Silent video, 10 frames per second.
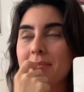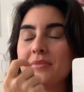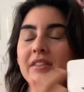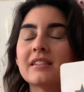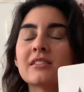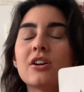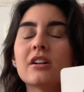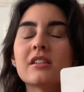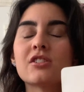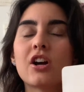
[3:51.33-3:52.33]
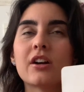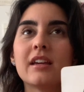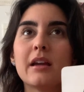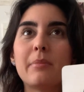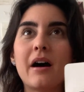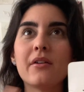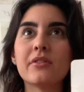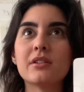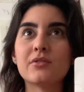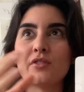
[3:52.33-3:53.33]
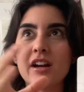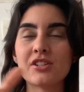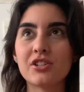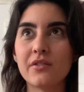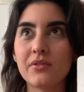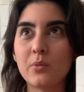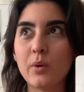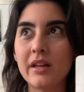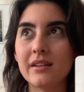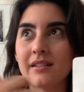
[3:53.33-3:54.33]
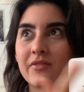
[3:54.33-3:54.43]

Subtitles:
this card is talking about the direction of the wind.